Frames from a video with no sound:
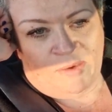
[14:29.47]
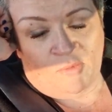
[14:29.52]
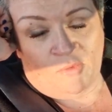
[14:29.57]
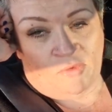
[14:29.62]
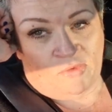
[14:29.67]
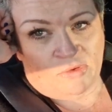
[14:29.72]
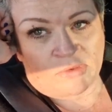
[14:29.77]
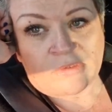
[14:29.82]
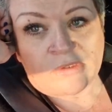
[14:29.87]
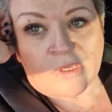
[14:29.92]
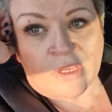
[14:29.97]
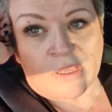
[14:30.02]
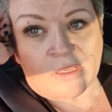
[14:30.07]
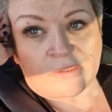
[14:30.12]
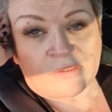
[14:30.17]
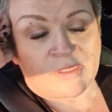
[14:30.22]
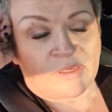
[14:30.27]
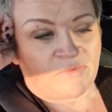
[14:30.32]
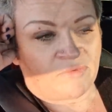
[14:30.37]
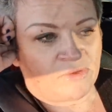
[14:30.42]
Warren's
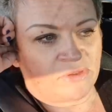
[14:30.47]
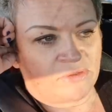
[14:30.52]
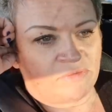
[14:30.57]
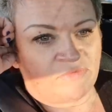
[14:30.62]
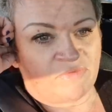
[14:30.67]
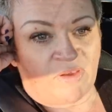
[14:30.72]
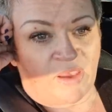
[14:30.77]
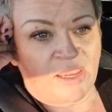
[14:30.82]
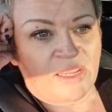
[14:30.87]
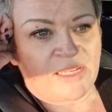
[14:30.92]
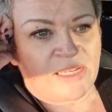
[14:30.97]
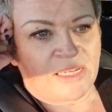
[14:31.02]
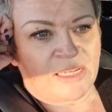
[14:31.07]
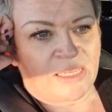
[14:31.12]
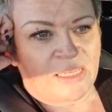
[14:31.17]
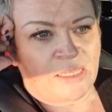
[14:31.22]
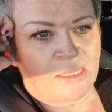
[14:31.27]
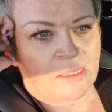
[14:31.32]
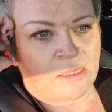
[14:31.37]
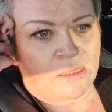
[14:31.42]
car's having,
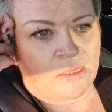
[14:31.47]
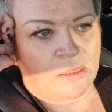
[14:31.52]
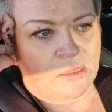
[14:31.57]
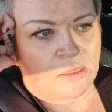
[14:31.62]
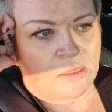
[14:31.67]
finally,